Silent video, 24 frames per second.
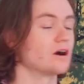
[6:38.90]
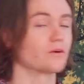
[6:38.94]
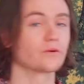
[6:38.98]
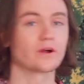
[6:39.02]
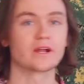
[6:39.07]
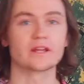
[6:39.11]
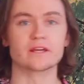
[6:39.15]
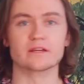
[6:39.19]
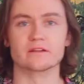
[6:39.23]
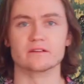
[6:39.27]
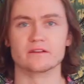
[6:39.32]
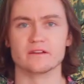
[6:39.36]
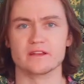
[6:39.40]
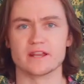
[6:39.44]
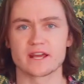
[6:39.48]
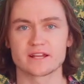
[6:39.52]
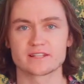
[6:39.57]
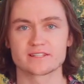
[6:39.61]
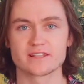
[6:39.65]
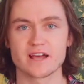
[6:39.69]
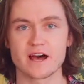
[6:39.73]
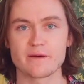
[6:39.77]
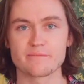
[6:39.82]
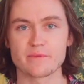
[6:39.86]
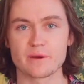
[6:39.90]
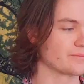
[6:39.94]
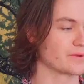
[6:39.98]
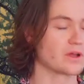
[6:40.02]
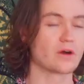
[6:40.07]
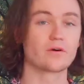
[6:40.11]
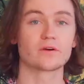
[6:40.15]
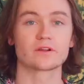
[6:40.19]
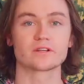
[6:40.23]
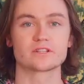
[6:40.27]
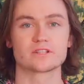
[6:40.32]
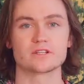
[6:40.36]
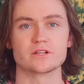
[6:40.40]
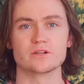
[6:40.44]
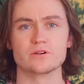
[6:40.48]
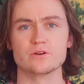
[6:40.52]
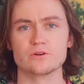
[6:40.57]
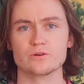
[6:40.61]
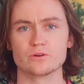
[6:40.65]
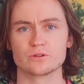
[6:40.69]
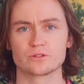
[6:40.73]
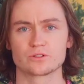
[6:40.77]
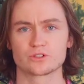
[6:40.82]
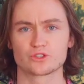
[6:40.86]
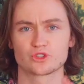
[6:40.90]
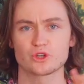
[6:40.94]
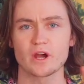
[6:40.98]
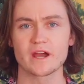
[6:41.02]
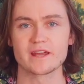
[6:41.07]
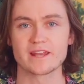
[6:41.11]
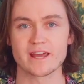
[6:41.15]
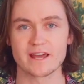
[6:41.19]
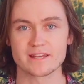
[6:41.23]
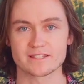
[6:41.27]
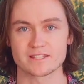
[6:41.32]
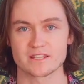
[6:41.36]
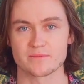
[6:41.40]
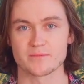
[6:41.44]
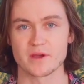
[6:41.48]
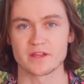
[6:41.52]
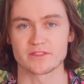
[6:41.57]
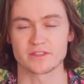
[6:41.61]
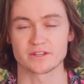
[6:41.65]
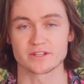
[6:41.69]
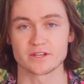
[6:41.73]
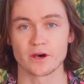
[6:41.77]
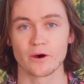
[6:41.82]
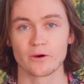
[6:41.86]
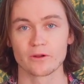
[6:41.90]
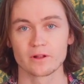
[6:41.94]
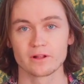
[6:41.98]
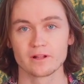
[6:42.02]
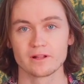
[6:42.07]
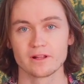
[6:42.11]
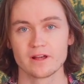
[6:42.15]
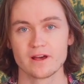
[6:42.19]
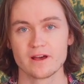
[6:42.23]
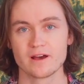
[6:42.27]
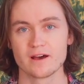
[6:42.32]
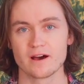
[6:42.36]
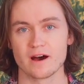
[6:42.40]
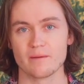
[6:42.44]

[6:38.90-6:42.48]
Alrighty, next up I'm going to try and estimate the total